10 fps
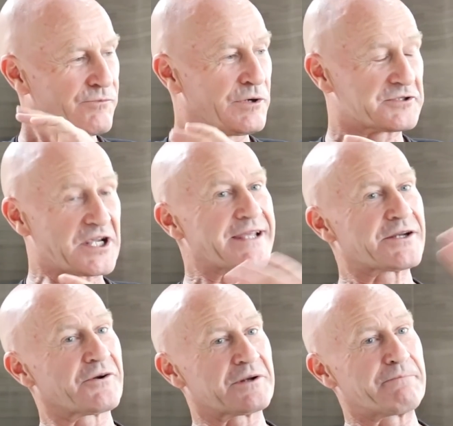We were
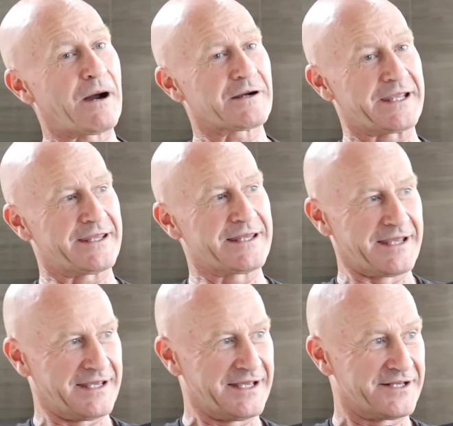taken on a
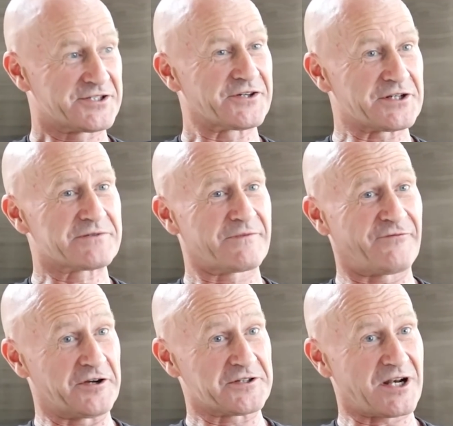buggy to the
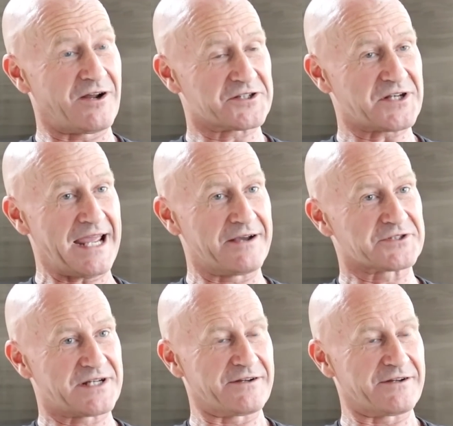first class lounge.